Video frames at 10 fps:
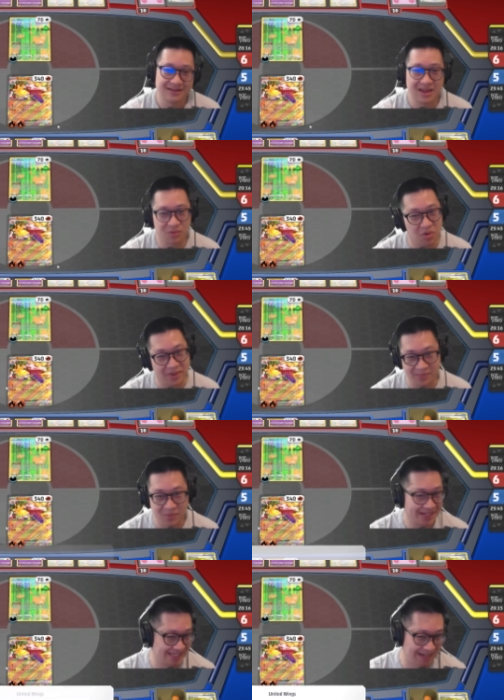It won't be a
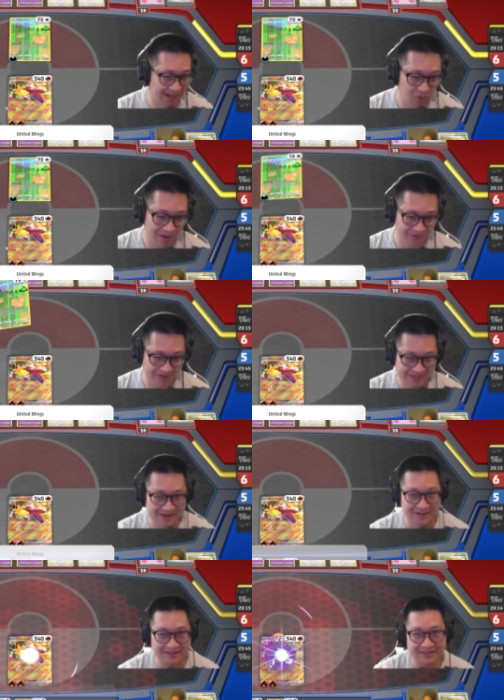prize lead anymore after this, Donald.